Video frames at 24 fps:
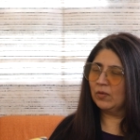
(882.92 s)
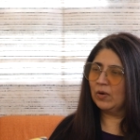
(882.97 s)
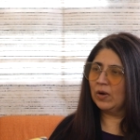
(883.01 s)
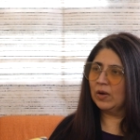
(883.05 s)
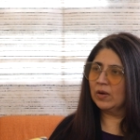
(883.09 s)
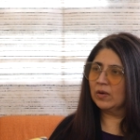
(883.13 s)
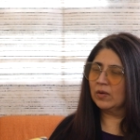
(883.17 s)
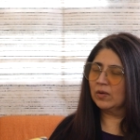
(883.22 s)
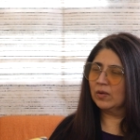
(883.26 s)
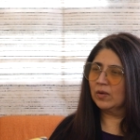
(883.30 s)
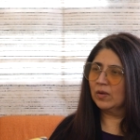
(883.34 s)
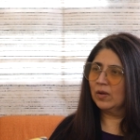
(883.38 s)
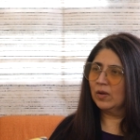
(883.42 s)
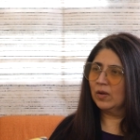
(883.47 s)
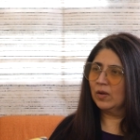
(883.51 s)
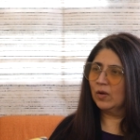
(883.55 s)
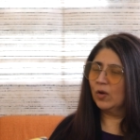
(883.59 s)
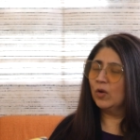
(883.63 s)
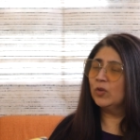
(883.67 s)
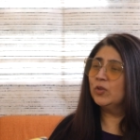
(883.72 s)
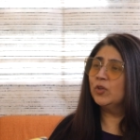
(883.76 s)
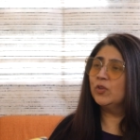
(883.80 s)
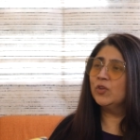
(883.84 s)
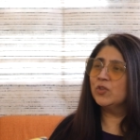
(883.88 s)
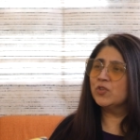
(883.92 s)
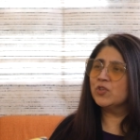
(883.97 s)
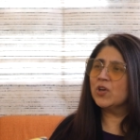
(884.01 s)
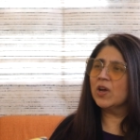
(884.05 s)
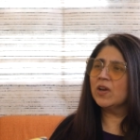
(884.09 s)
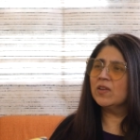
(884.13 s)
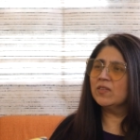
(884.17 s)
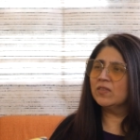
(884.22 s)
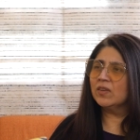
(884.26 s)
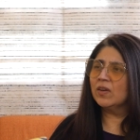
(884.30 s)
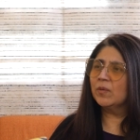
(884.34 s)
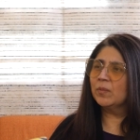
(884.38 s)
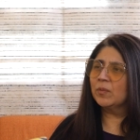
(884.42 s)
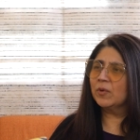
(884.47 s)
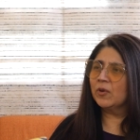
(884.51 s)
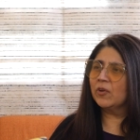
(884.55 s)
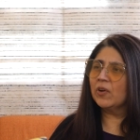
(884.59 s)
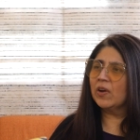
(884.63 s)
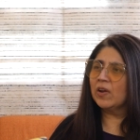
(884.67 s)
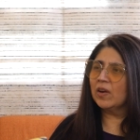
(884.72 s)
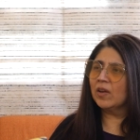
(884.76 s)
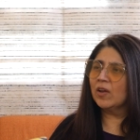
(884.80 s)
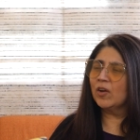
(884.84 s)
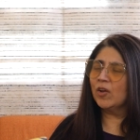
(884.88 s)
Right. Although the giants are
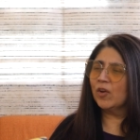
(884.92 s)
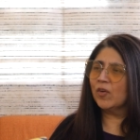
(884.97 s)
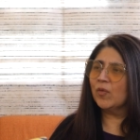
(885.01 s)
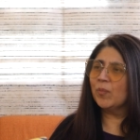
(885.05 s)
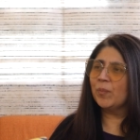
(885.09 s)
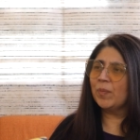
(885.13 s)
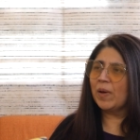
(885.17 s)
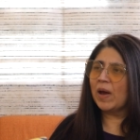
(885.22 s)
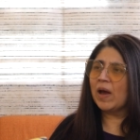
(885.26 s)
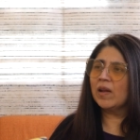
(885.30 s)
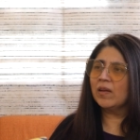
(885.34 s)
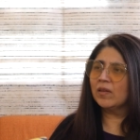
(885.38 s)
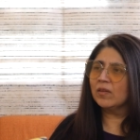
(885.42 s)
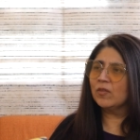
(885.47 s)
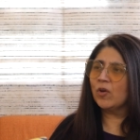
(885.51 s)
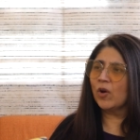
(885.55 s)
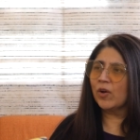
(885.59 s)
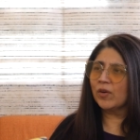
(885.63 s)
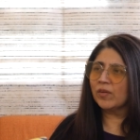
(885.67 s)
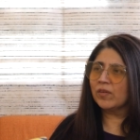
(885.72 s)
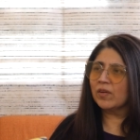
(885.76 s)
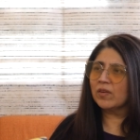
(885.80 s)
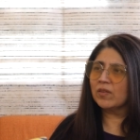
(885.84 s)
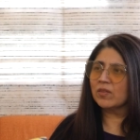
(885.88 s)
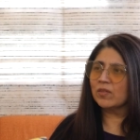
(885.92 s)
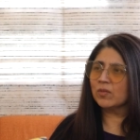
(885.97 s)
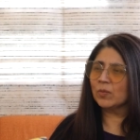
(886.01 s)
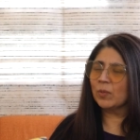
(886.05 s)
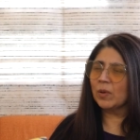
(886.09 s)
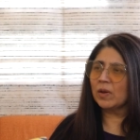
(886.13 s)
creating a lot of bad content as